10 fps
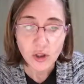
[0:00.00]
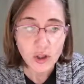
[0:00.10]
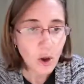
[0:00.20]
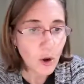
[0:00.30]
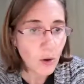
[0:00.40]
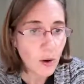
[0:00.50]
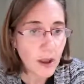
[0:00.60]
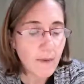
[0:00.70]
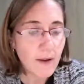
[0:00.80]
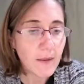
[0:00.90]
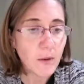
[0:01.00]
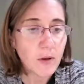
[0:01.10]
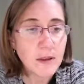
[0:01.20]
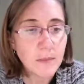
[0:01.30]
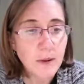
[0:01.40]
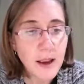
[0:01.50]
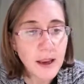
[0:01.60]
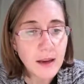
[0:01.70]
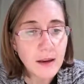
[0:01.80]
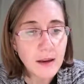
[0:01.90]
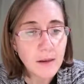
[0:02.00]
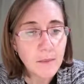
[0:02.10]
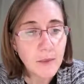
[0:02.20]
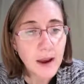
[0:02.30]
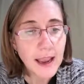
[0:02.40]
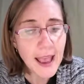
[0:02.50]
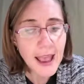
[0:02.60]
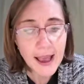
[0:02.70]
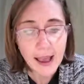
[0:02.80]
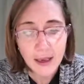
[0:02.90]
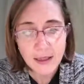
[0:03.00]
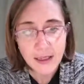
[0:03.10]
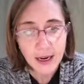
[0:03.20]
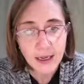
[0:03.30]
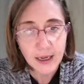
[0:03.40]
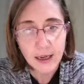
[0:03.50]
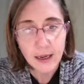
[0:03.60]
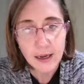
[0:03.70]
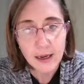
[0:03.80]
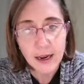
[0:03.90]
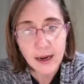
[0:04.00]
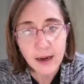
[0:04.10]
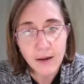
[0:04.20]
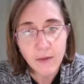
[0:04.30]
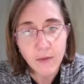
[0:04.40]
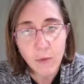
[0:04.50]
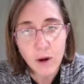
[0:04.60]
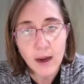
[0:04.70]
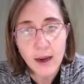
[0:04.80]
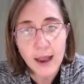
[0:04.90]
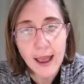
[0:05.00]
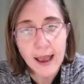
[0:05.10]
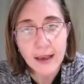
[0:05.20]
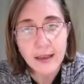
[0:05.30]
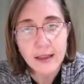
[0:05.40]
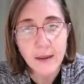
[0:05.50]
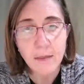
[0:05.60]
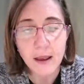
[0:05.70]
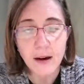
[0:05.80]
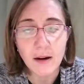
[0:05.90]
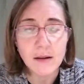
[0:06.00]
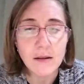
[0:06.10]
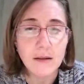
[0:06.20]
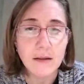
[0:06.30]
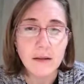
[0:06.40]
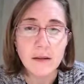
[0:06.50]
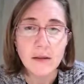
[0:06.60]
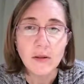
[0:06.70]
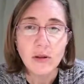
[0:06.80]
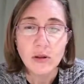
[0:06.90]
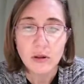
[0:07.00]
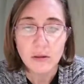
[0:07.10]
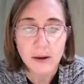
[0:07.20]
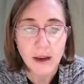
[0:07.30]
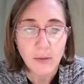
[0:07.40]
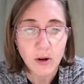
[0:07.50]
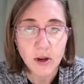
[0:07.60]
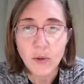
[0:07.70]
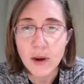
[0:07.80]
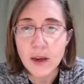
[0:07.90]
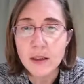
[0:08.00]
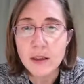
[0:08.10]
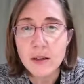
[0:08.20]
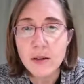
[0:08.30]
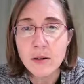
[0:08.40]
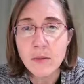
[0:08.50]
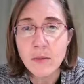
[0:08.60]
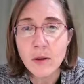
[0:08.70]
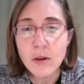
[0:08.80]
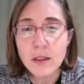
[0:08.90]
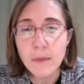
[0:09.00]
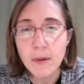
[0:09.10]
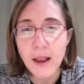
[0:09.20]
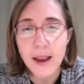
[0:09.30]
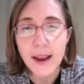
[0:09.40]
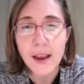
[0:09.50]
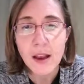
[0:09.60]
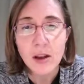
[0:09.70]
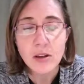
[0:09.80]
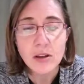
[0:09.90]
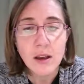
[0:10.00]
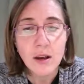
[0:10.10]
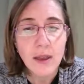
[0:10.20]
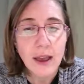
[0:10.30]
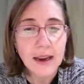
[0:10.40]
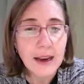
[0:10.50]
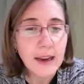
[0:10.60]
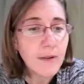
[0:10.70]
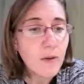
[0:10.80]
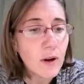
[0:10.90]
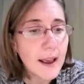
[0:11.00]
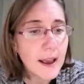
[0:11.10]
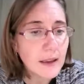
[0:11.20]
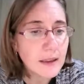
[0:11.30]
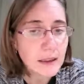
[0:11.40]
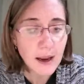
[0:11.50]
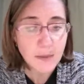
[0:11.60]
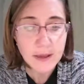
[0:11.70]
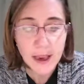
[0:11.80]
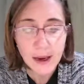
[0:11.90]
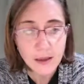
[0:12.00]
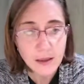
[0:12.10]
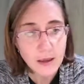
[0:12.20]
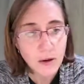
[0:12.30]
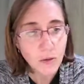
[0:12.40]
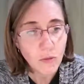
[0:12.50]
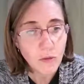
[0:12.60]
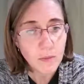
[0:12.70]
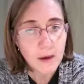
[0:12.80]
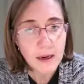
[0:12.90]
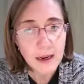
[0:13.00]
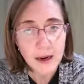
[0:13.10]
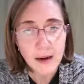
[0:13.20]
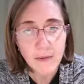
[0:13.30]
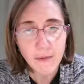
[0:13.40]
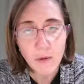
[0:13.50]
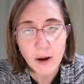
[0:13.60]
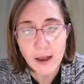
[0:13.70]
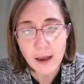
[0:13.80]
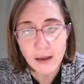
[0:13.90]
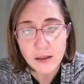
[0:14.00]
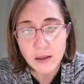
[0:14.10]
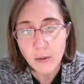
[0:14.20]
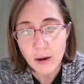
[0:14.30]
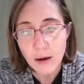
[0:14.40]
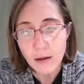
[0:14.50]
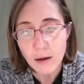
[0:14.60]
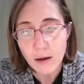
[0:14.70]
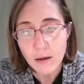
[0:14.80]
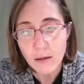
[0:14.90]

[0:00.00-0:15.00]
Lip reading: So if I'm multiplying by x, I need a negative 1x up there. So now we're going to multiply. So that negative 1x times x would be negative 1x squared.